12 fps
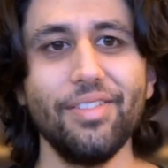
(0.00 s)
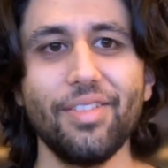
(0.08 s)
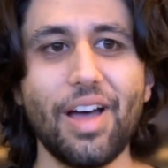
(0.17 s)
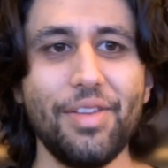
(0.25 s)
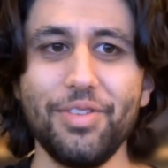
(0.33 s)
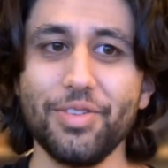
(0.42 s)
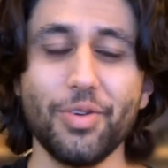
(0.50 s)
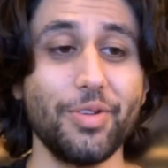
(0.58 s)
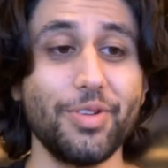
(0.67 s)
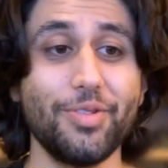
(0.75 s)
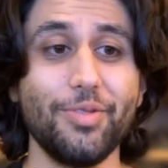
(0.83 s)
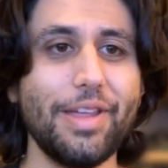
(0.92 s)
I just thought it
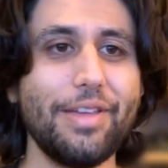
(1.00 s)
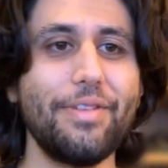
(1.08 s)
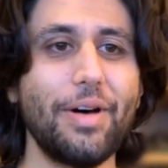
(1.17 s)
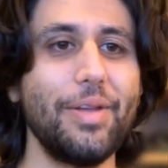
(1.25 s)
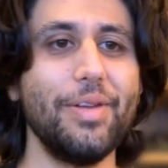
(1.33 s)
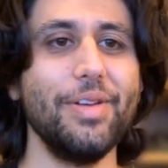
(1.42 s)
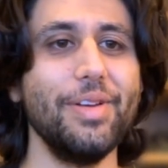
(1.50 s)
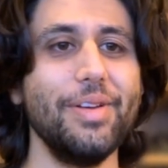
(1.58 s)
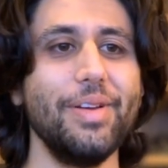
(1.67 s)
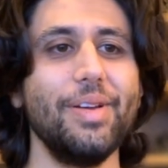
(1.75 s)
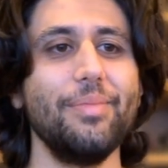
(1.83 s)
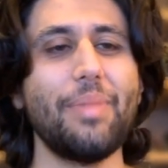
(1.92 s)
was a really fun
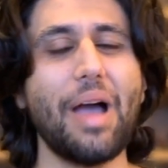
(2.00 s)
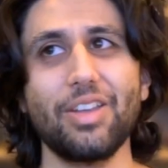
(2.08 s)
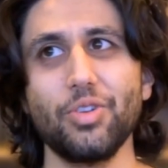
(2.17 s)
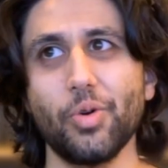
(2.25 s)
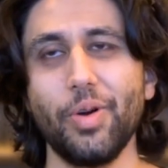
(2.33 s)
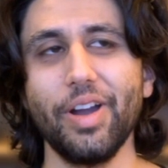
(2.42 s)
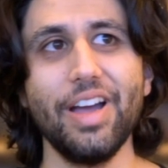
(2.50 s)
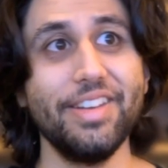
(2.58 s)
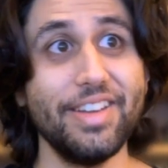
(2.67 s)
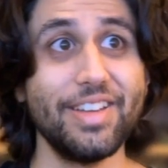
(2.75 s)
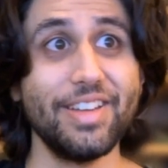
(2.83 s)
backstory idea,